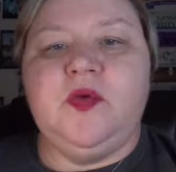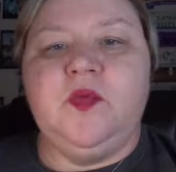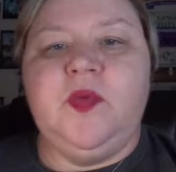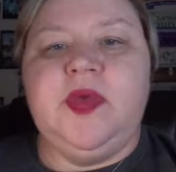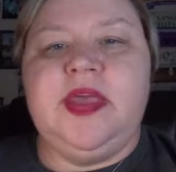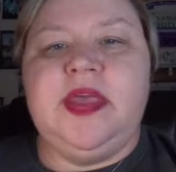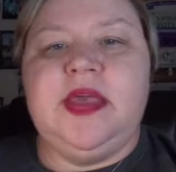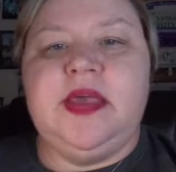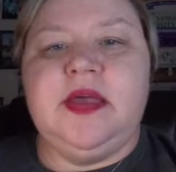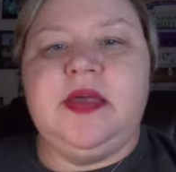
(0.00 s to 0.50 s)

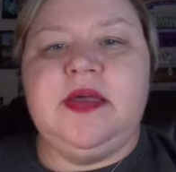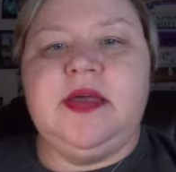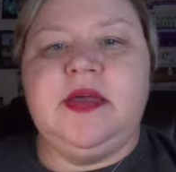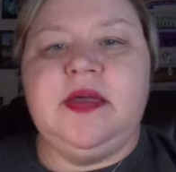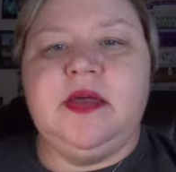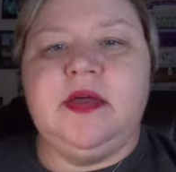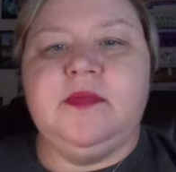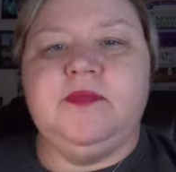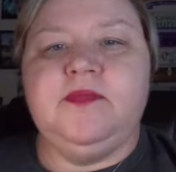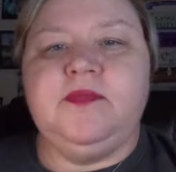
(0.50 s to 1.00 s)
week
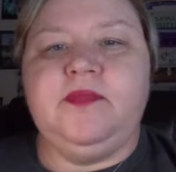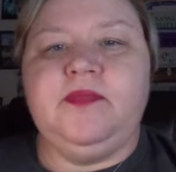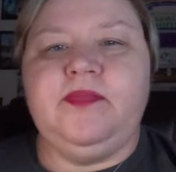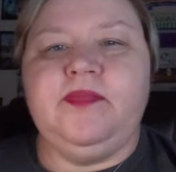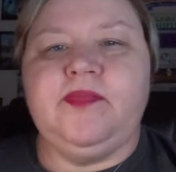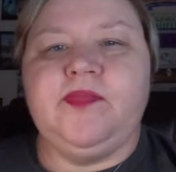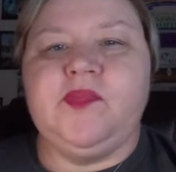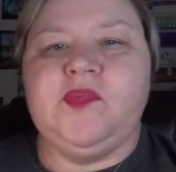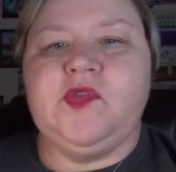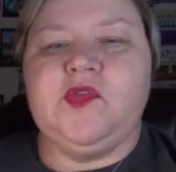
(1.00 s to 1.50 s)

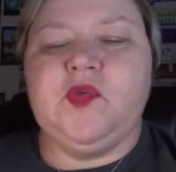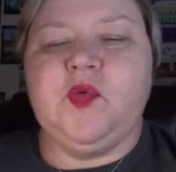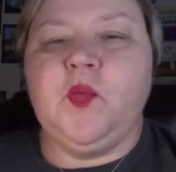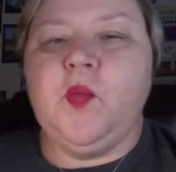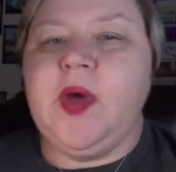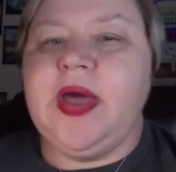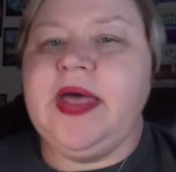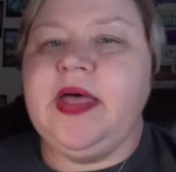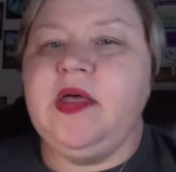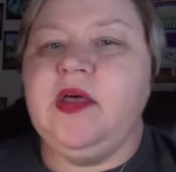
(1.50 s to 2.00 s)

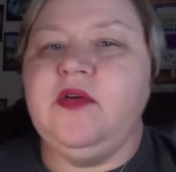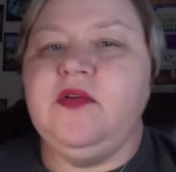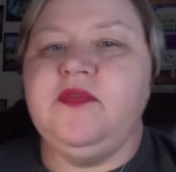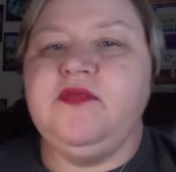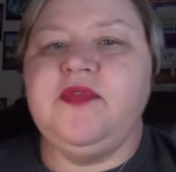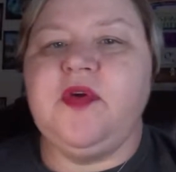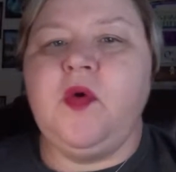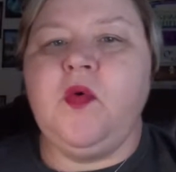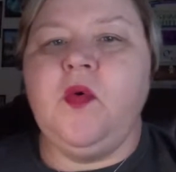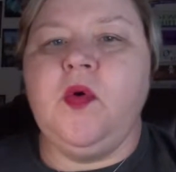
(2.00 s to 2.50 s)

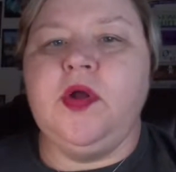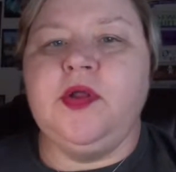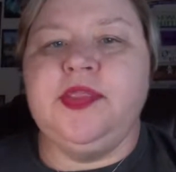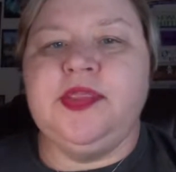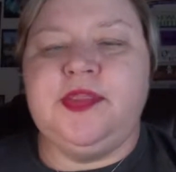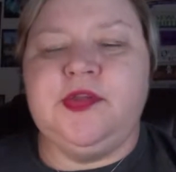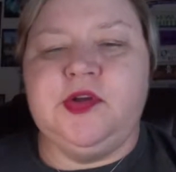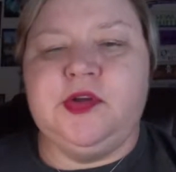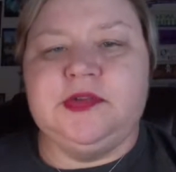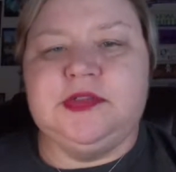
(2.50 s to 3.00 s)
12 or
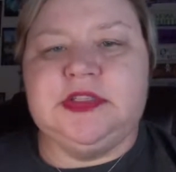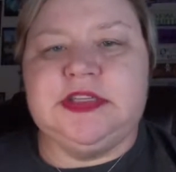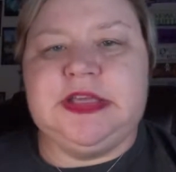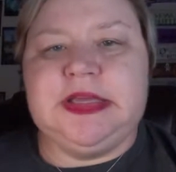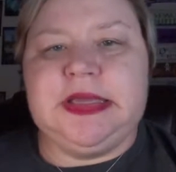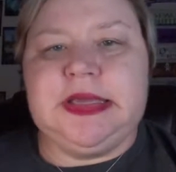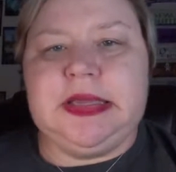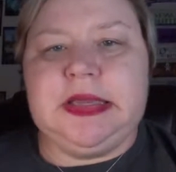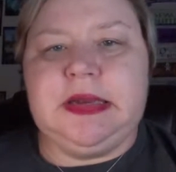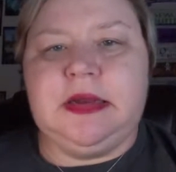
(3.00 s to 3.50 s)

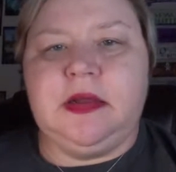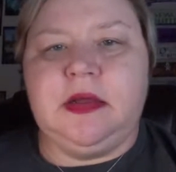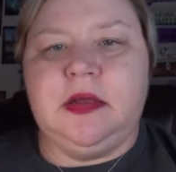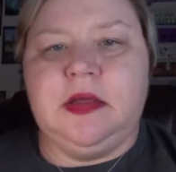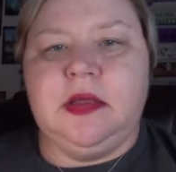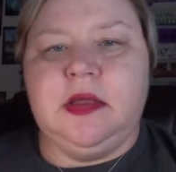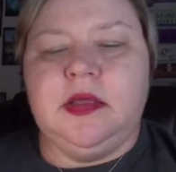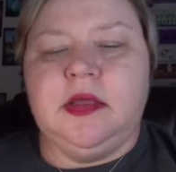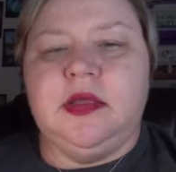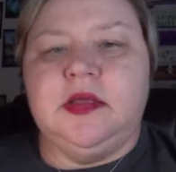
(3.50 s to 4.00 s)
13.
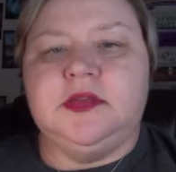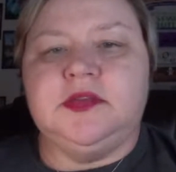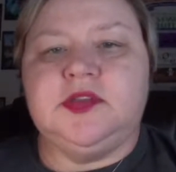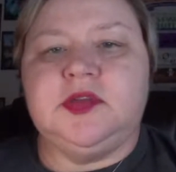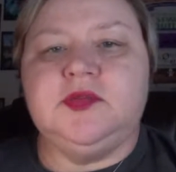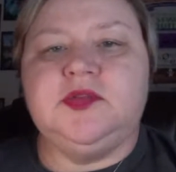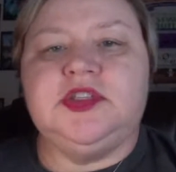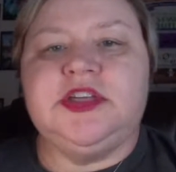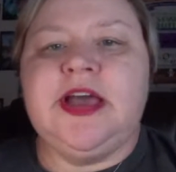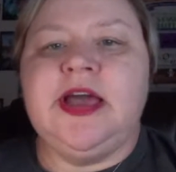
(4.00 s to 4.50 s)

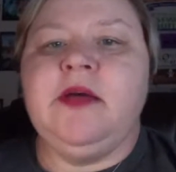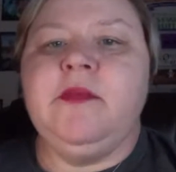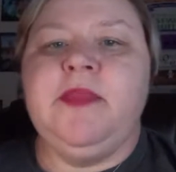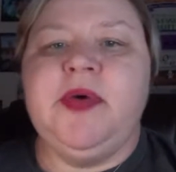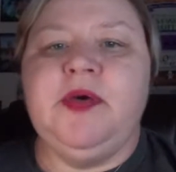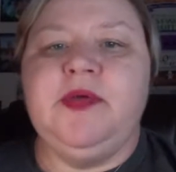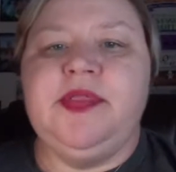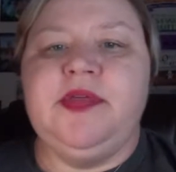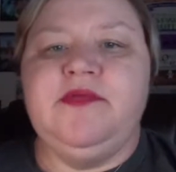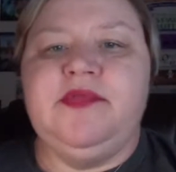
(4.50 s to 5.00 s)
So check
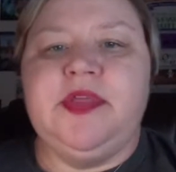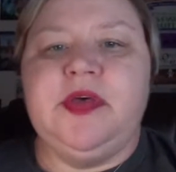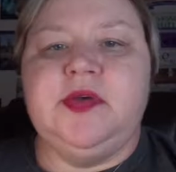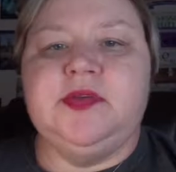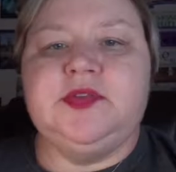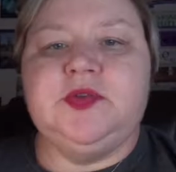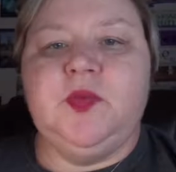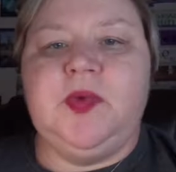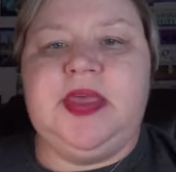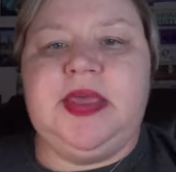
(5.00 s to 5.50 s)
both of
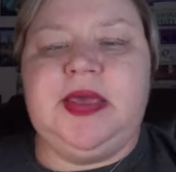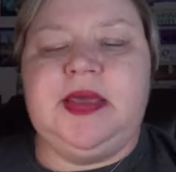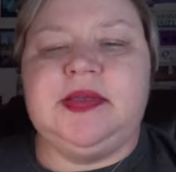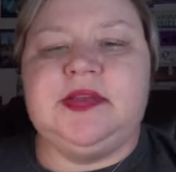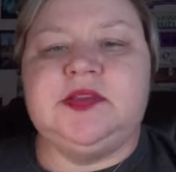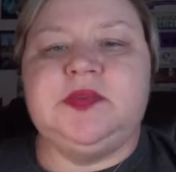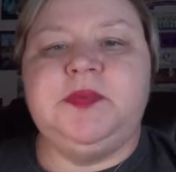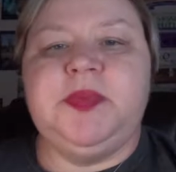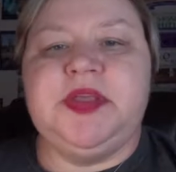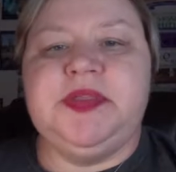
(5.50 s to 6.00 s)
those
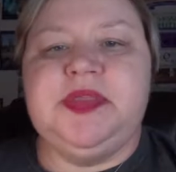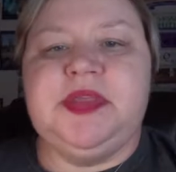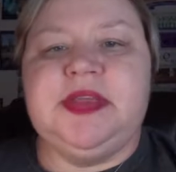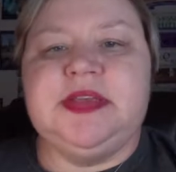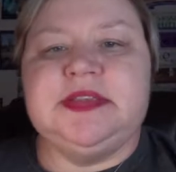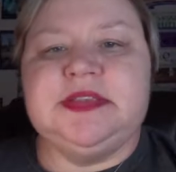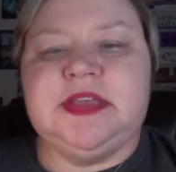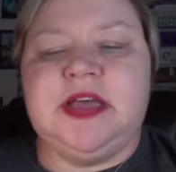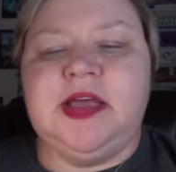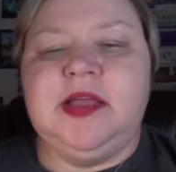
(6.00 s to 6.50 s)
weeks, but the
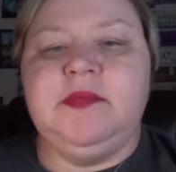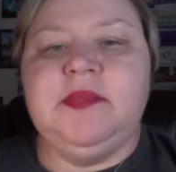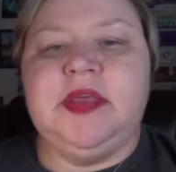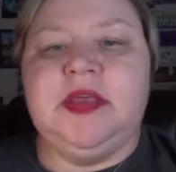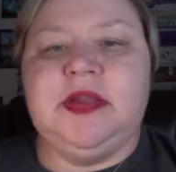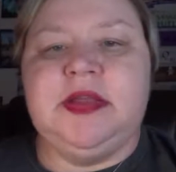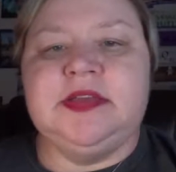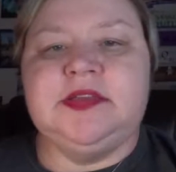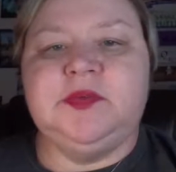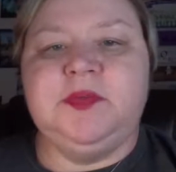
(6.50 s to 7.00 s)

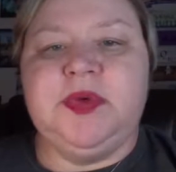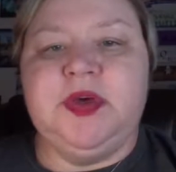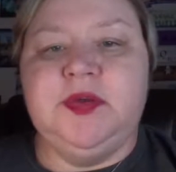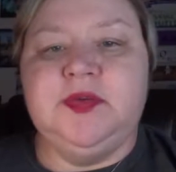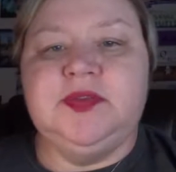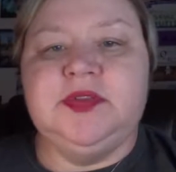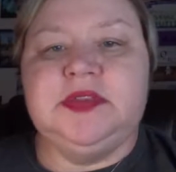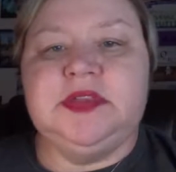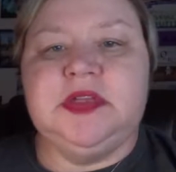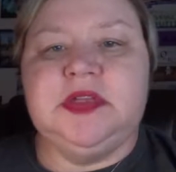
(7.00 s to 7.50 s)
assignment is
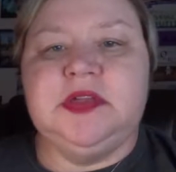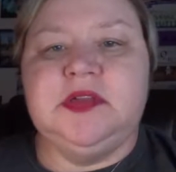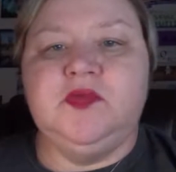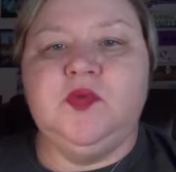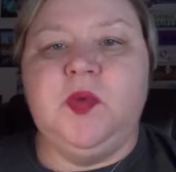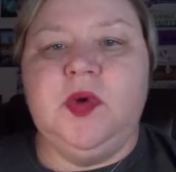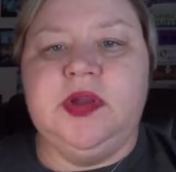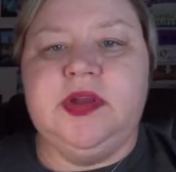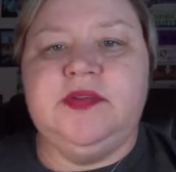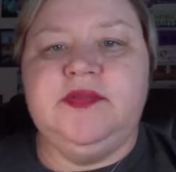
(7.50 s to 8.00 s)
posted in
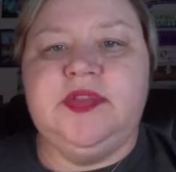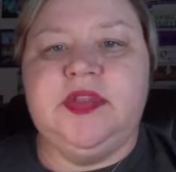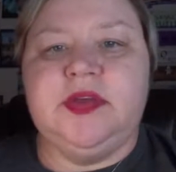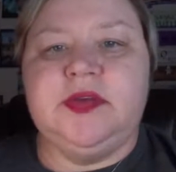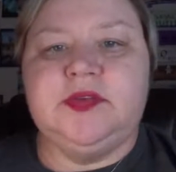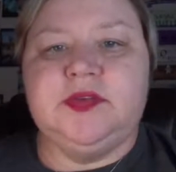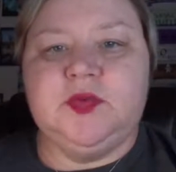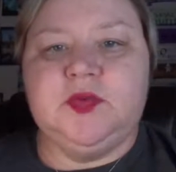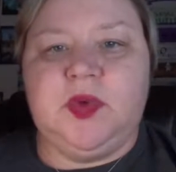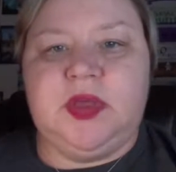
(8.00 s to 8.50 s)
one of
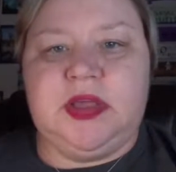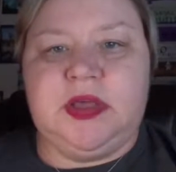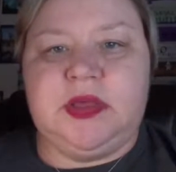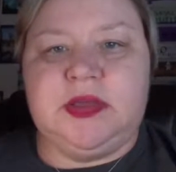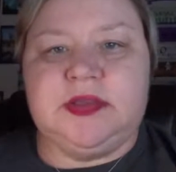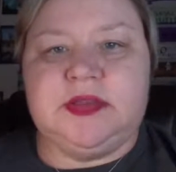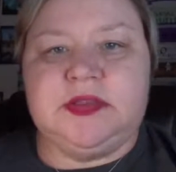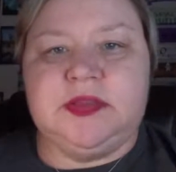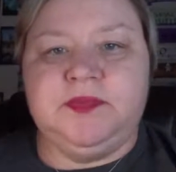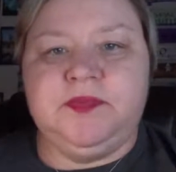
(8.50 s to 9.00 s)
those
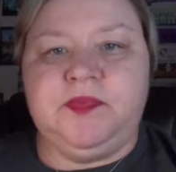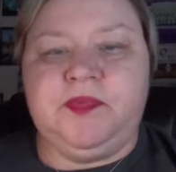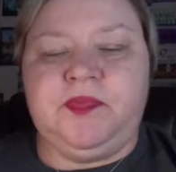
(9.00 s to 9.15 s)
weeks.